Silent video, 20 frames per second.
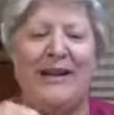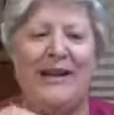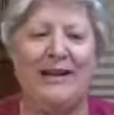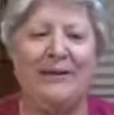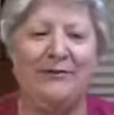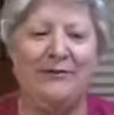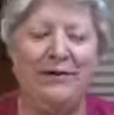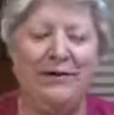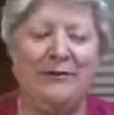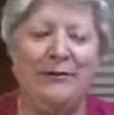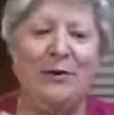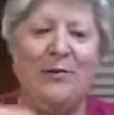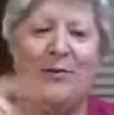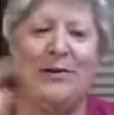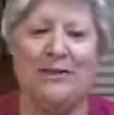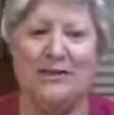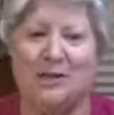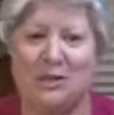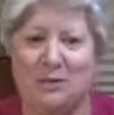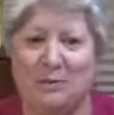Ian Fleming
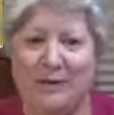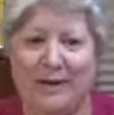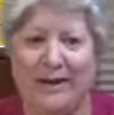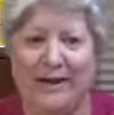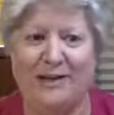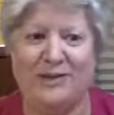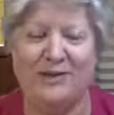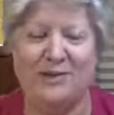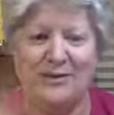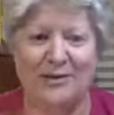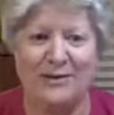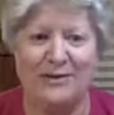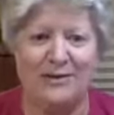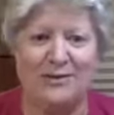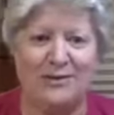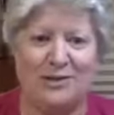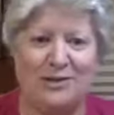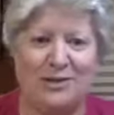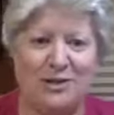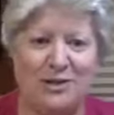went to Japan to
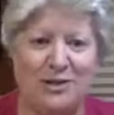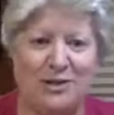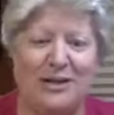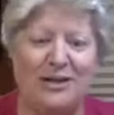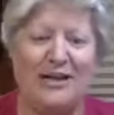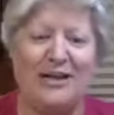research